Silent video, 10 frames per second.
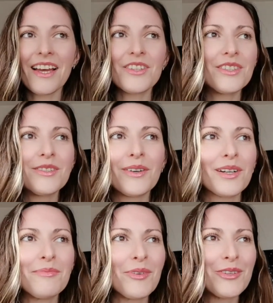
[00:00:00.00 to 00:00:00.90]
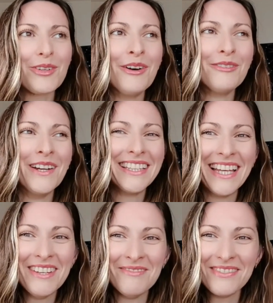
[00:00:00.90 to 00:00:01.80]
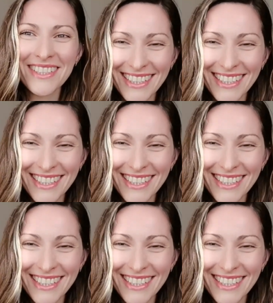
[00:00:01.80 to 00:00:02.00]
I should do a commercial for them.